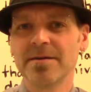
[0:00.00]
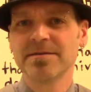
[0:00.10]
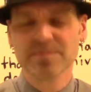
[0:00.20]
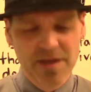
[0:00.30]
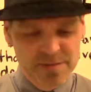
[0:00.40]

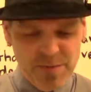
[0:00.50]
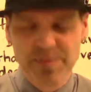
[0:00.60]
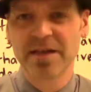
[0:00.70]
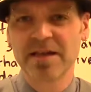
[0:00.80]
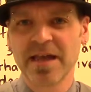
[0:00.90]
Sometimes
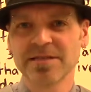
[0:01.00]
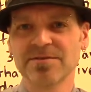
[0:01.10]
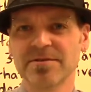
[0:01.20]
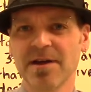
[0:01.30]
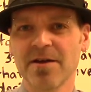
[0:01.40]
people get
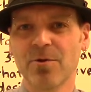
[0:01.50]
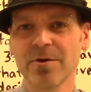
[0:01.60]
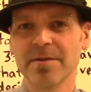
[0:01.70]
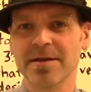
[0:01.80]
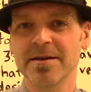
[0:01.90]
cancer and die
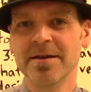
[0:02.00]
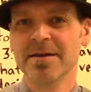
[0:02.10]
horribly.